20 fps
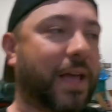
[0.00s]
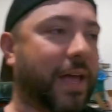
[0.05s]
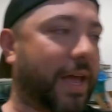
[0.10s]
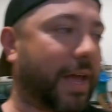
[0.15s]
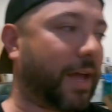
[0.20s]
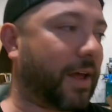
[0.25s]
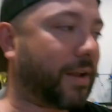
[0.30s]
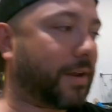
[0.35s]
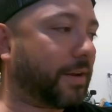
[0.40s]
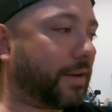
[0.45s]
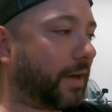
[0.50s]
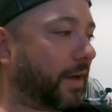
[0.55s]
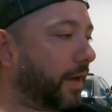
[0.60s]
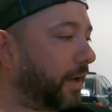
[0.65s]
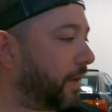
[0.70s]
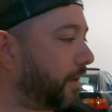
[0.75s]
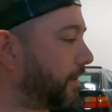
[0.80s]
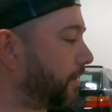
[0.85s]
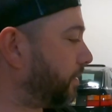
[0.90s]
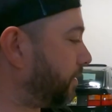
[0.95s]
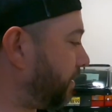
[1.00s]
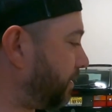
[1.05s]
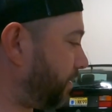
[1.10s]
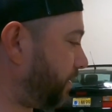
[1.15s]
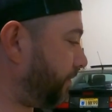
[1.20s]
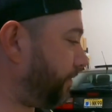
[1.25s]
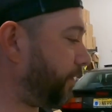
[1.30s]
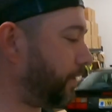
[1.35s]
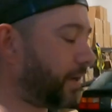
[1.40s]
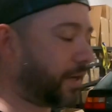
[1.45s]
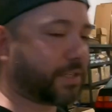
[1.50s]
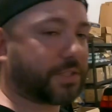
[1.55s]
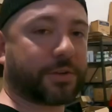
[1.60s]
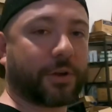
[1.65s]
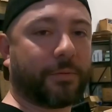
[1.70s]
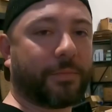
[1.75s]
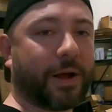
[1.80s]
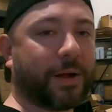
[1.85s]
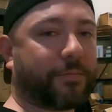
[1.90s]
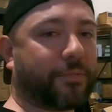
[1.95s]
And uh, if you guys
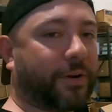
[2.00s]
saw my